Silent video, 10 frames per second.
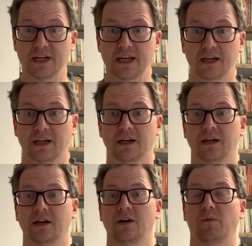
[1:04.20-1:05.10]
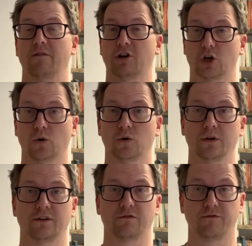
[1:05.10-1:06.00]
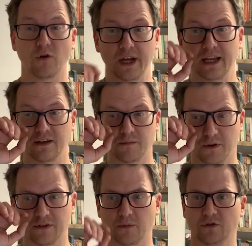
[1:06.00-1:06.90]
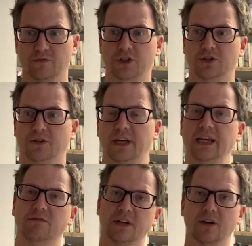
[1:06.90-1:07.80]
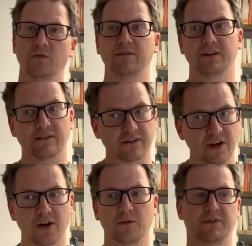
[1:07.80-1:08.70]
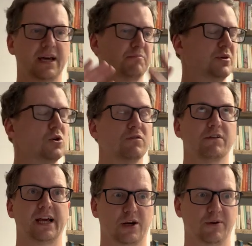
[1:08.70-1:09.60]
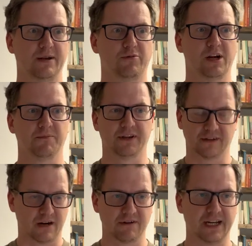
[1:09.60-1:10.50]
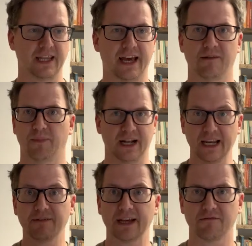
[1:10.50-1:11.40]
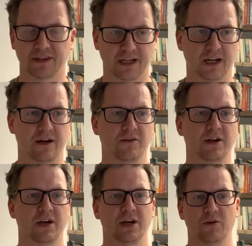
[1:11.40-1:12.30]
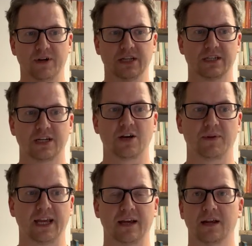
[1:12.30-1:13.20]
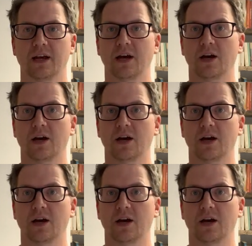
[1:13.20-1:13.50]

we dig, we record as fully as possible to ensure that even though we've disturbed that beautiful equilibrium that's currently there by leaving everything alone, we're disturbing it.